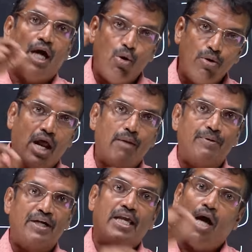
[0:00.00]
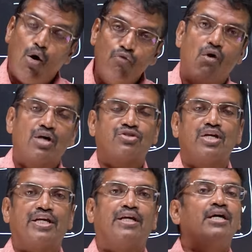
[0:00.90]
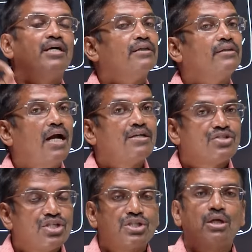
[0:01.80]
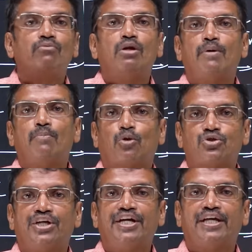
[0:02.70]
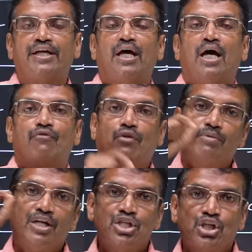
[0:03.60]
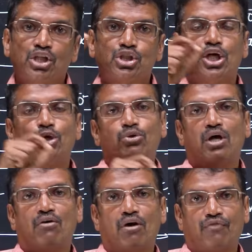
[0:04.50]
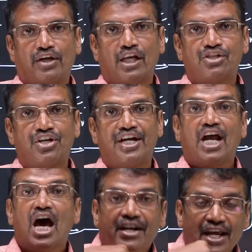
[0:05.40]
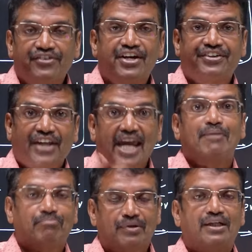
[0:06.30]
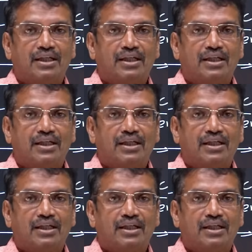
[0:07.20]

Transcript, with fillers: how rapidly, how fastly that system will be proceeding from initial state to the final state or rather time.